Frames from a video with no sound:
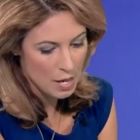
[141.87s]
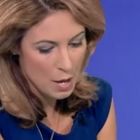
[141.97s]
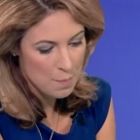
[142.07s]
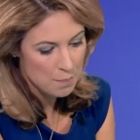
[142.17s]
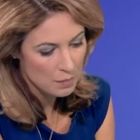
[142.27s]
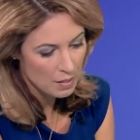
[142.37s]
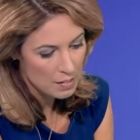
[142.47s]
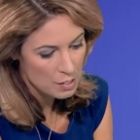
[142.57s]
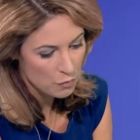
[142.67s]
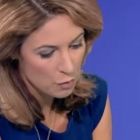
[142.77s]
Um,
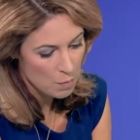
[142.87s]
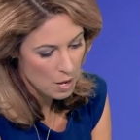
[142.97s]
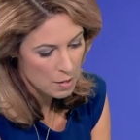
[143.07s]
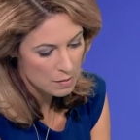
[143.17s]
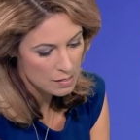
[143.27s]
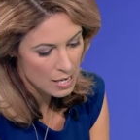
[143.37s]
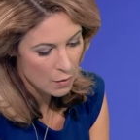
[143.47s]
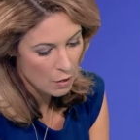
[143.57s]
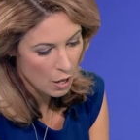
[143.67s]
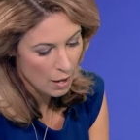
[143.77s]
this is from uh,
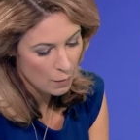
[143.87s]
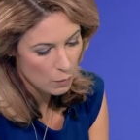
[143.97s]
Sarah Lau,